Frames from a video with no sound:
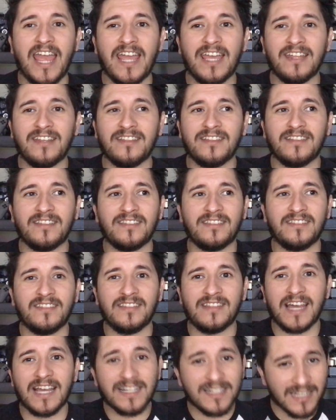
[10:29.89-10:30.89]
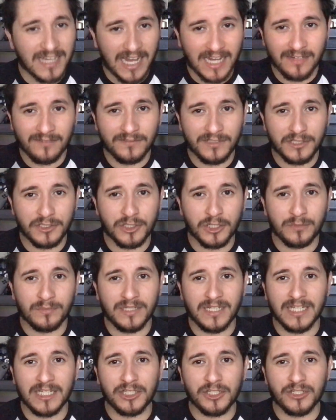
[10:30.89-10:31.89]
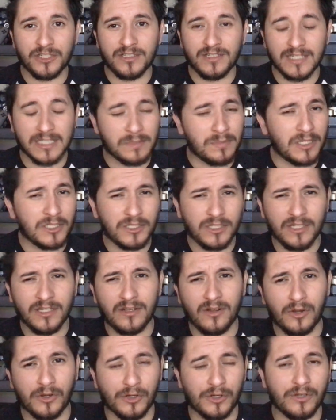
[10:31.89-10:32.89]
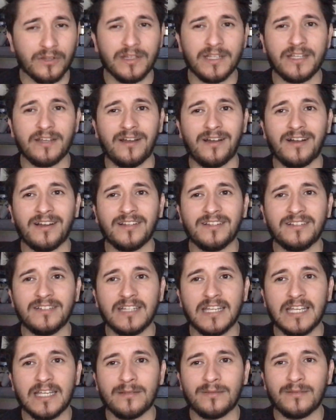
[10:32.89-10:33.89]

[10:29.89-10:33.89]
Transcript: And that kind of determination, especially early on,